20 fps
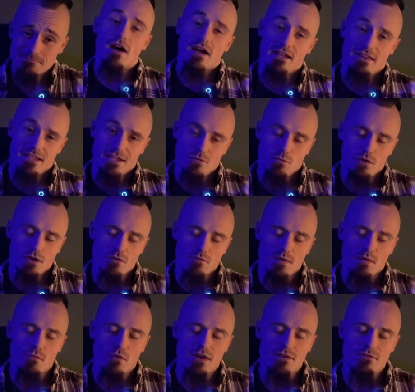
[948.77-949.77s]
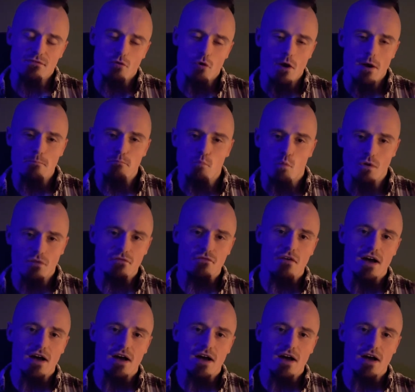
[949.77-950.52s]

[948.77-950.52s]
Finally, what you've been waiting for, what